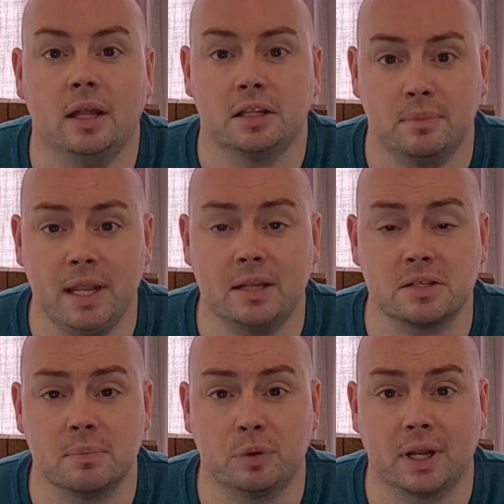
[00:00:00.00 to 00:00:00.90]
To make a
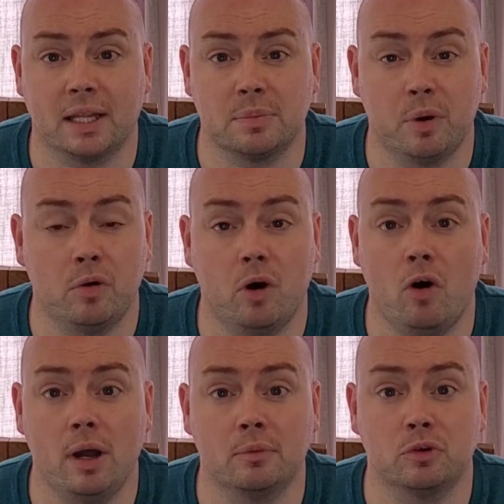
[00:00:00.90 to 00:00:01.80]
simple catapult,
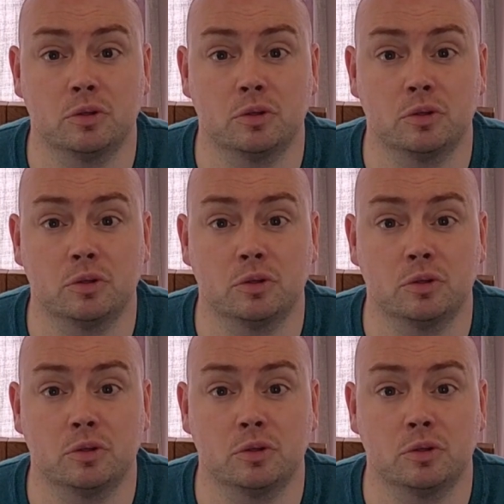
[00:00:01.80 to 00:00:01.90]
all I'm going